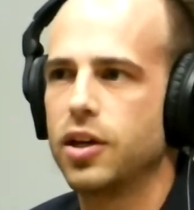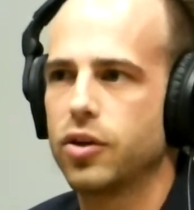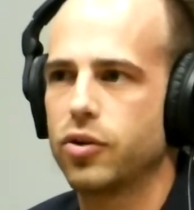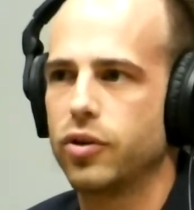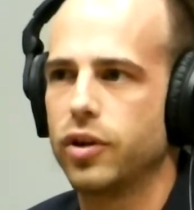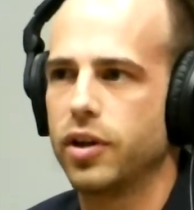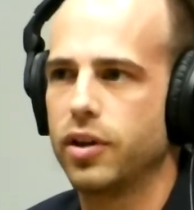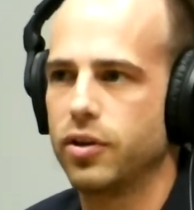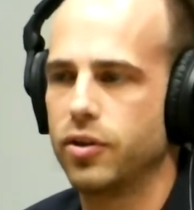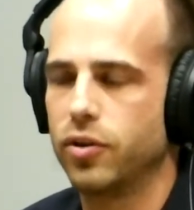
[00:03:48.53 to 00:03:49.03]

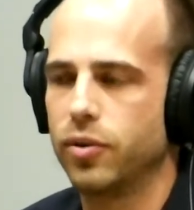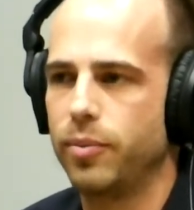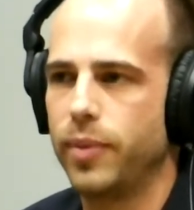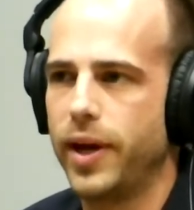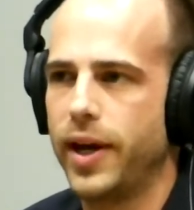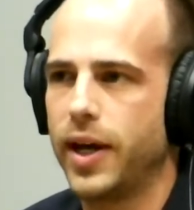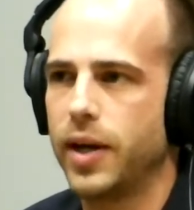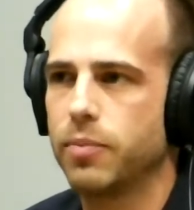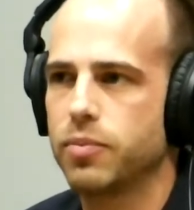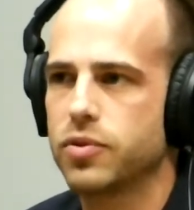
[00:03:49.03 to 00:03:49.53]
create your own
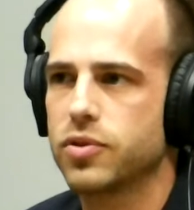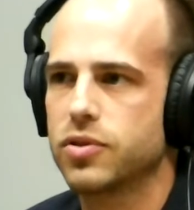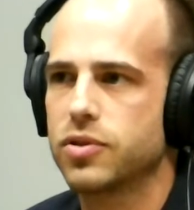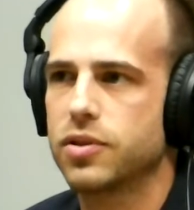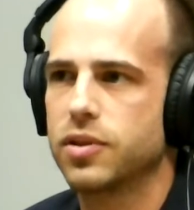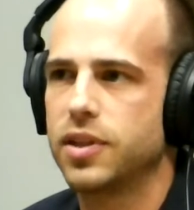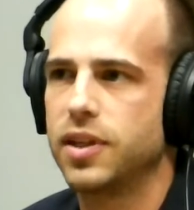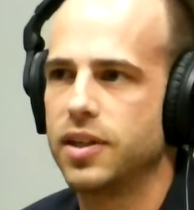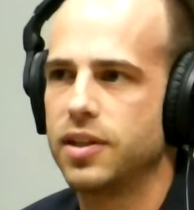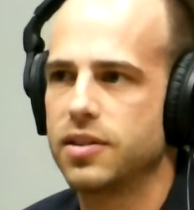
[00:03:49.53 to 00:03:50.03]

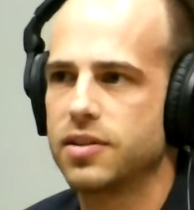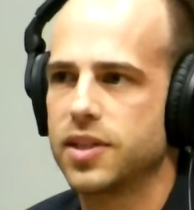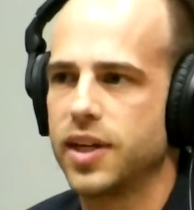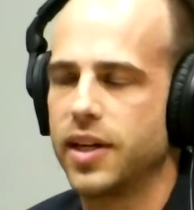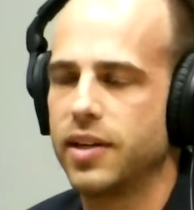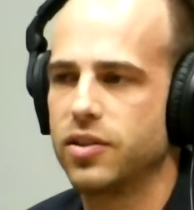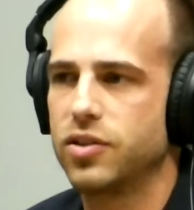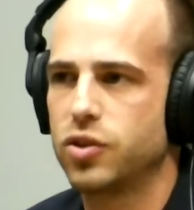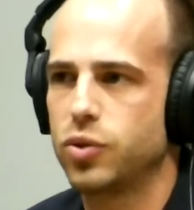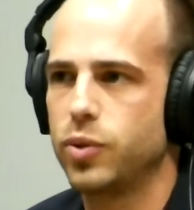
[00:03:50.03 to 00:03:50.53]
maps, get
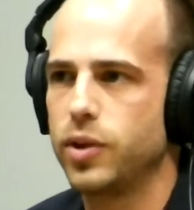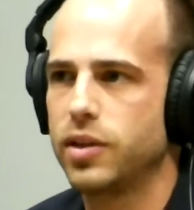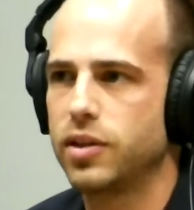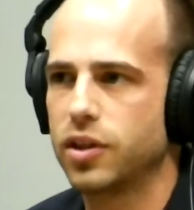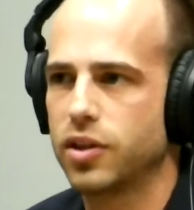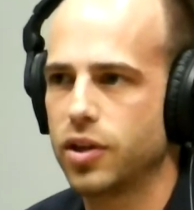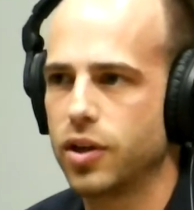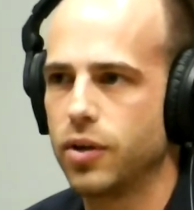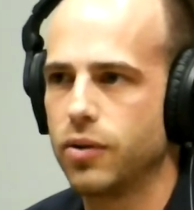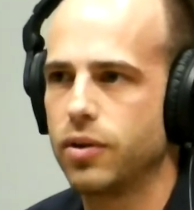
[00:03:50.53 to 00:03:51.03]
inside, tweak the
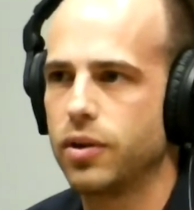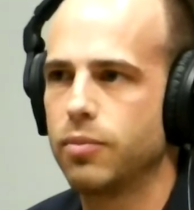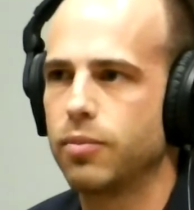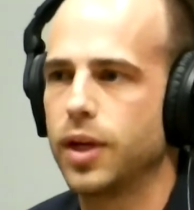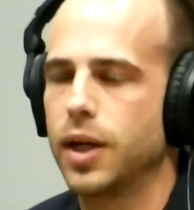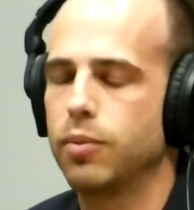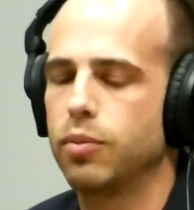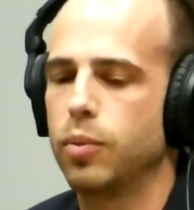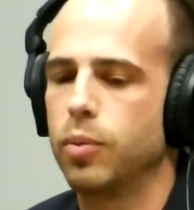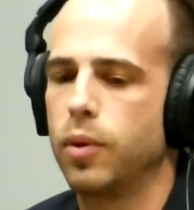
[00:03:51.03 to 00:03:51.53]
coding,
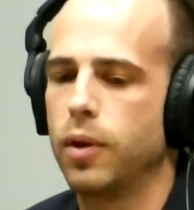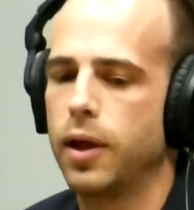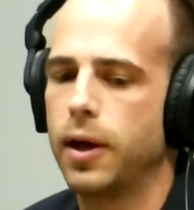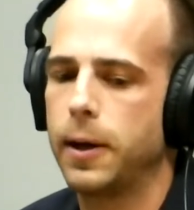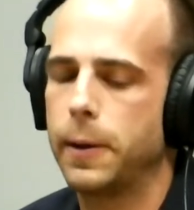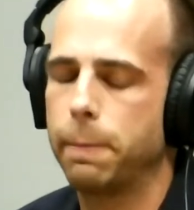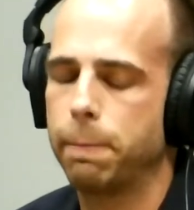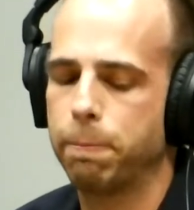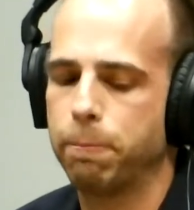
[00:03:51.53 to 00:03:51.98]
blah, blah, blah.